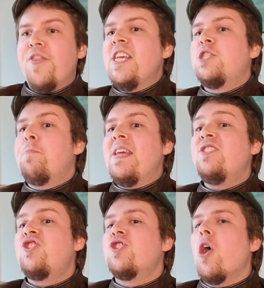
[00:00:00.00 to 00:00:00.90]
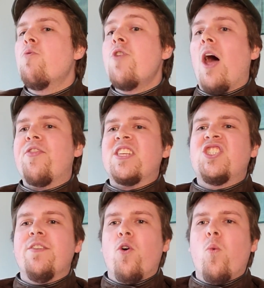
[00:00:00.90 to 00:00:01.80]
These beasts know not the
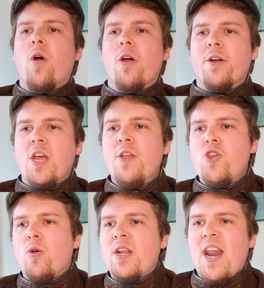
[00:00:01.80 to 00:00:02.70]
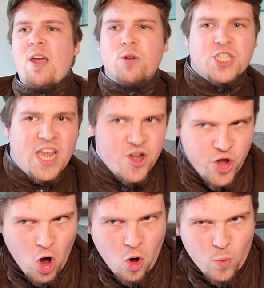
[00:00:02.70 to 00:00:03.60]
civil word. The only language they
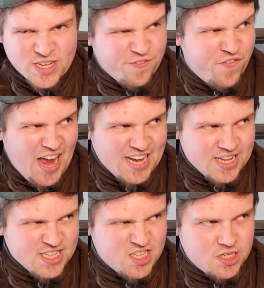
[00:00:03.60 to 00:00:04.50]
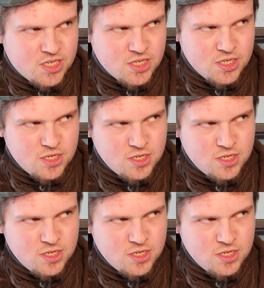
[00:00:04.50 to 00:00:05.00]
know is violence.